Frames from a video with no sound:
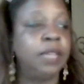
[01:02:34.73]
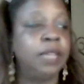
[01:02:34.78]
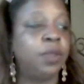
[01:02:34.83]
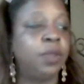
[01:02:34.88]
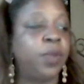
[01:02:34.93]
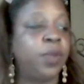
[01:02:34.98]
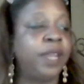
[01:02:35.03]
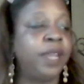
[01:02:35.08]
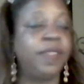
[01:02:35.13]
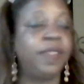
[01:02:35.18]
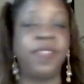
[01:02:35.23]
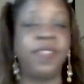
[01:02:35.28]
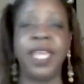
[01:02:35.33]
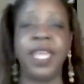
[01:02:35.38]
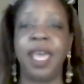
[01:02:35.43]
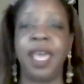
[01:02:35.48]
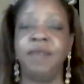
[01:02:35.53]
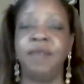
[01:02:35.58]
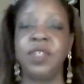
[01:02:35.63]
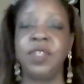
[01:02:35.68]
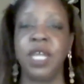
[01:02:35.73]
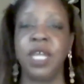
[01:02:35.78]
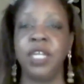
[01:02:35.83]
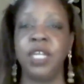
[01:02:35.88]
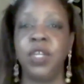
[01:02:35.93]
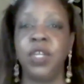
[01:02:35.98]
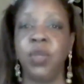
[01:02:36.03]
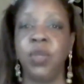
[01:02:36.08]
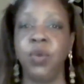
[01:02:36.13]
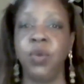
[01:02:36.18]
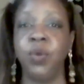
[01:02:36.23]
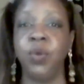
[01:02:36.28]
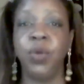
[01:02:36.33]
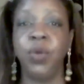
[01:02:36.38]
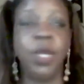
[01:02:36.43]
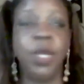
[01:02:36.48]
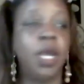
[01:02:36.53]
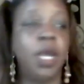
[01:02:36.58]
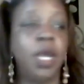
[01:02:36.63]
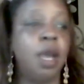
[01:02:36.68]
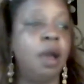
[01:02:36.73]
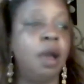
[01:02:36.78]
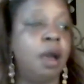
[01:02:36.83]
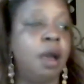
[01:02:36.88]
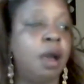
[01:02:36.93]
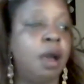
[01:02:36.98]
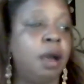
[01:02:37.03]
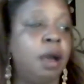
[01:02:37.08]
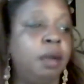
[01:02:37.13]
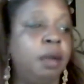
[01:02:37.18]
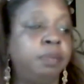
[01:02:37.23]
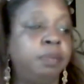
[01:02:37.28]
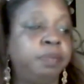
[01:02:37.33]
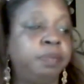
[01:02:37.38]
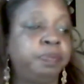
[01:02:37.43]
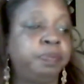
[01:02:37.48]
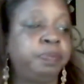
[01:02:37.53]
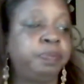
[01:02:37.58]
the way that they have done you, um